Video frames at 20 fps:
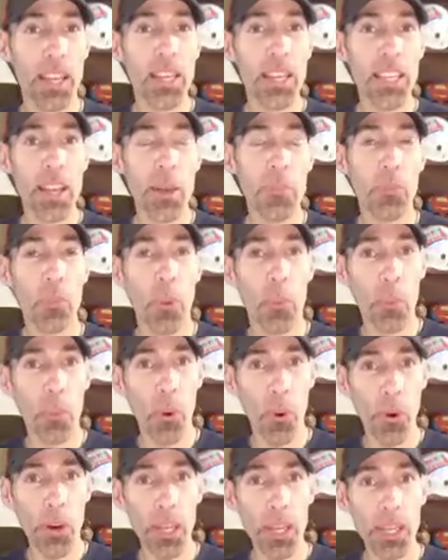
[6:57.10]
in-depth
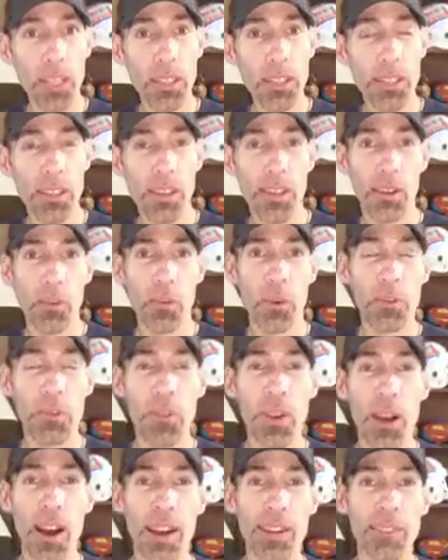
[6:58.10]
reporting,
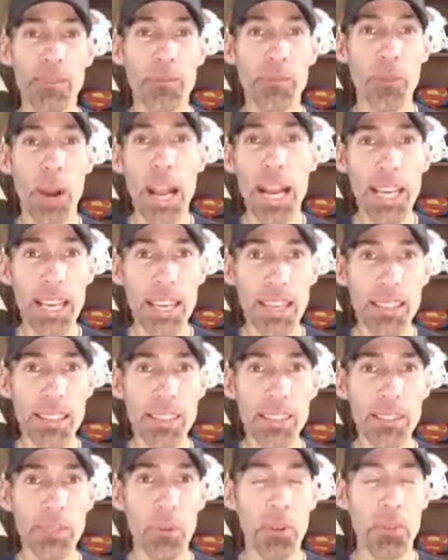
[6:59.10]
we've got
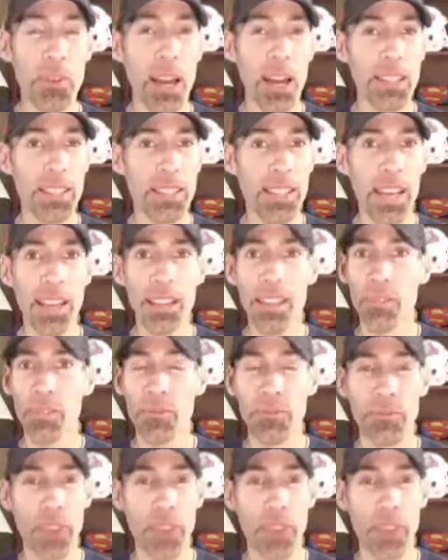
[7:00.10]
rankings, we've got daily